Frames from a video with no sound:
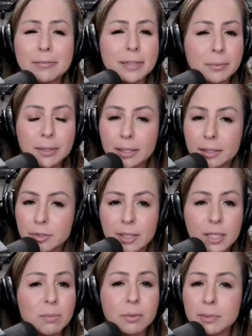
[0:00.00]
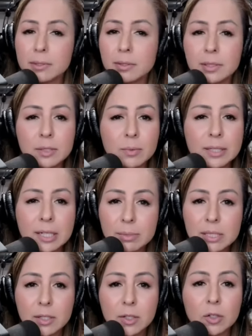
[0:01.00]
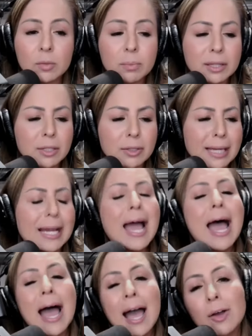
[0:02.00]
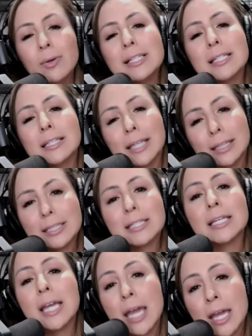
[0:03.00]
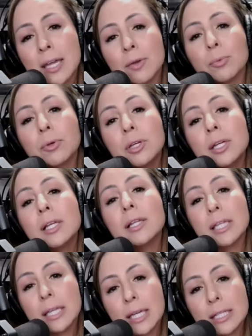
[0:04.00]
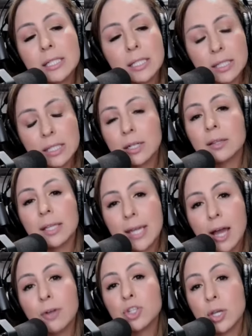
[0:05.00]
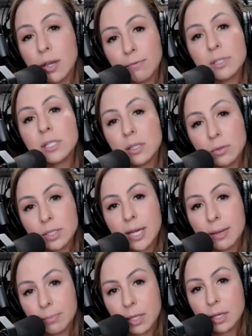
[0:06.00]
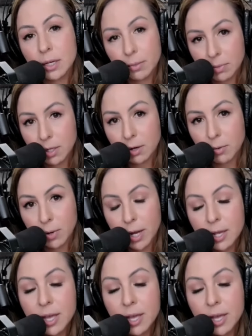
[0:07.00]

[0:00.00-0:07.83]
they were like trying to keep it real this one episode, but they're like, how is it that this gang really gets to sit on the couch every single time they come there? Right.